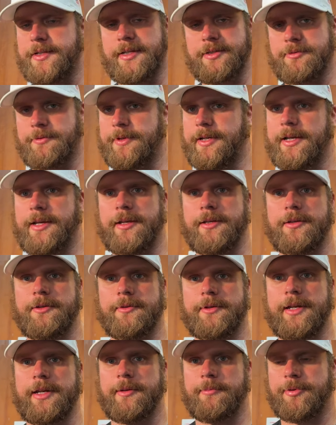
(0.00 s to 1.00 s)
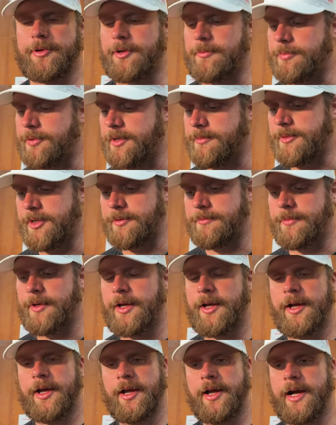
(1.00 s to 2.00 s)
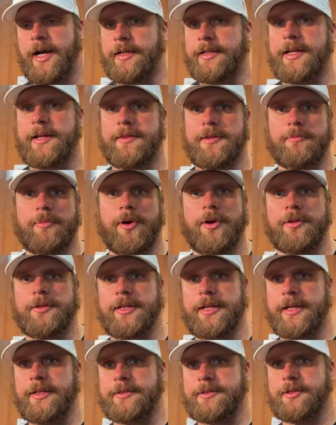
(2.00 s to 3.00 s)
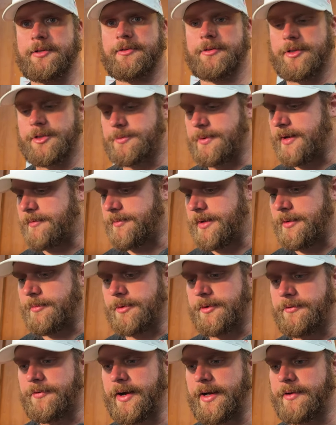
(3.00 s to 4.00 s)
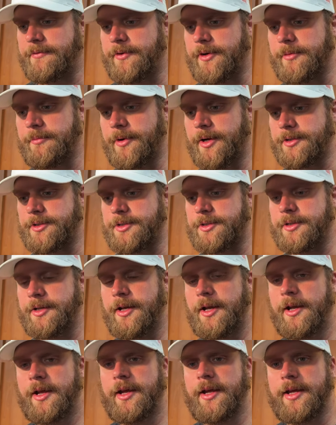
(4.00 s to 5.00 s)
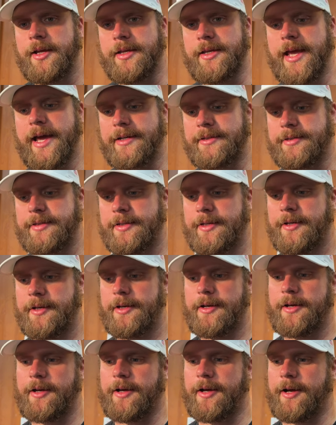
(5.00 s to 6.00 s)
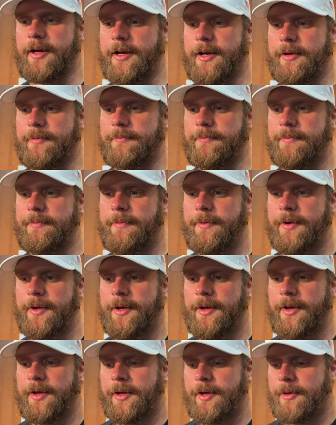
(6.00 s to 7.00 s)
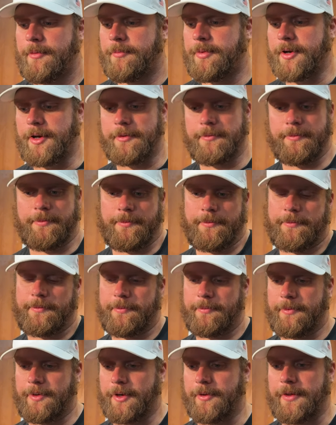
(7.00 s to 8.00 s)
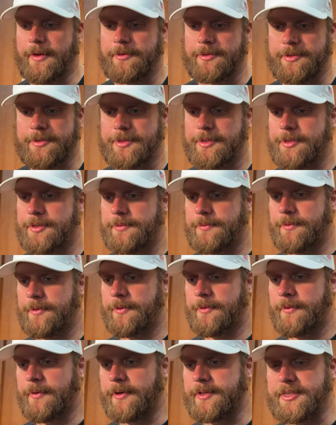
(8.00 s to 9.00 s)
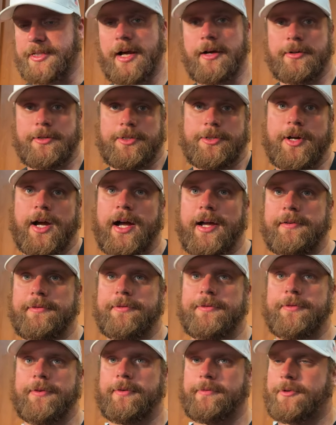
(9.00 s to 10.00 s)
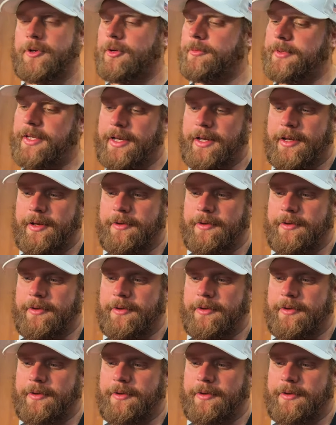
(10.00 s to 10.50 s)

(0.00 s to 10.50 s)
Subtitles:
that's what we need to do. We need to put a premium on getting the ball in the end zone because we haven't been able to find it very much yet. But, you know, that was a solid drive, culminated